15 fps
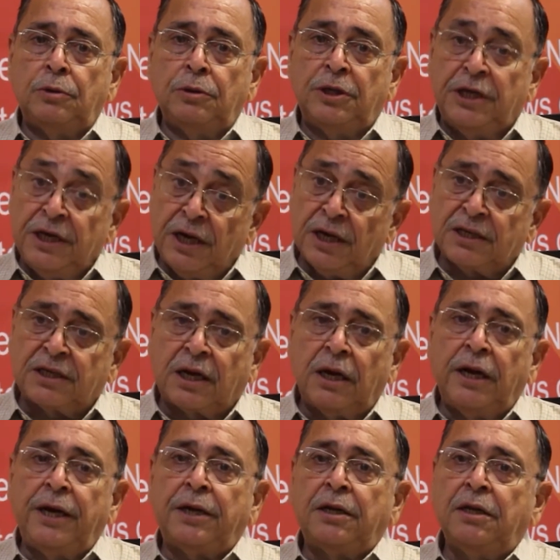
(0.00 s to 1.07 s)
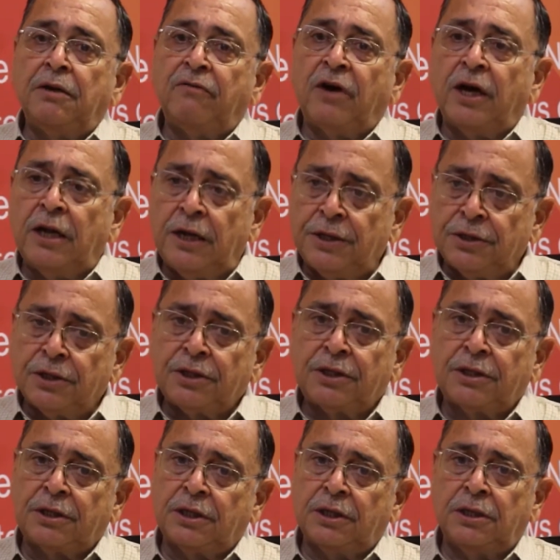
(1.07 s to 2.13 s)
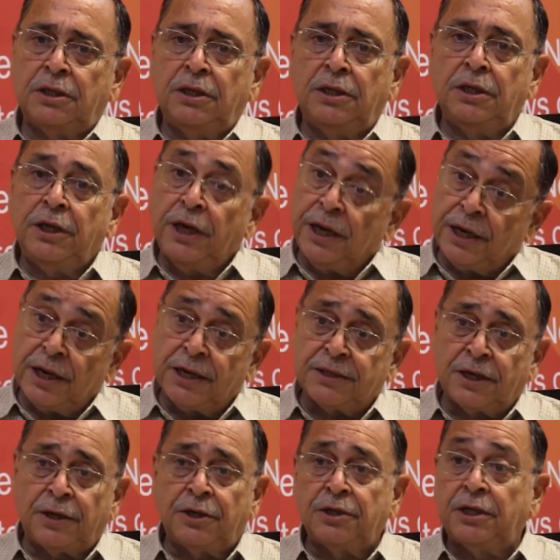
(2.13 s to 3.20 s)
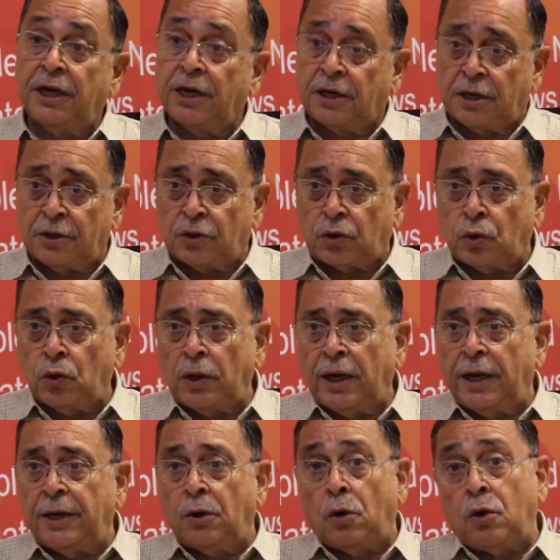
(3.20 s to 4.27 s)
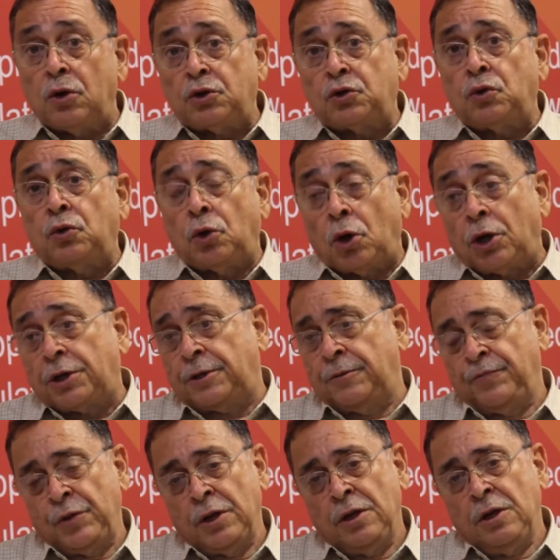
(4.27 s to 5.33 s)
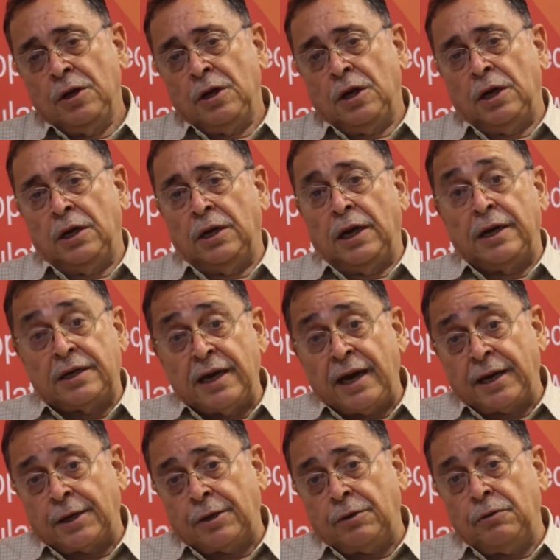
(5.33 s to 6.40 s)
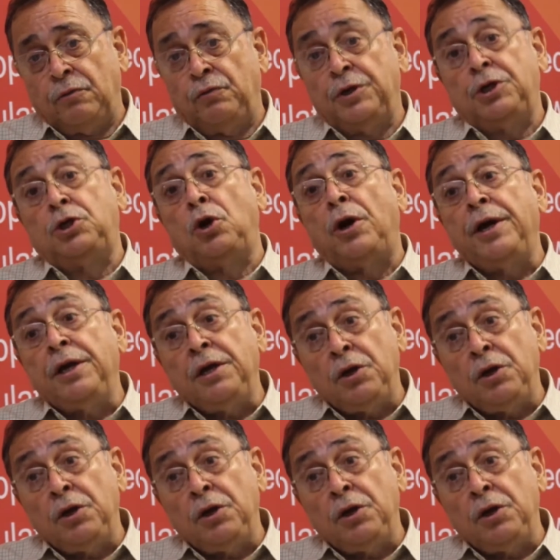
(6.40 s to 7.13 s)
de-escalate the violence in the areas under their control, and also not attack withdrawing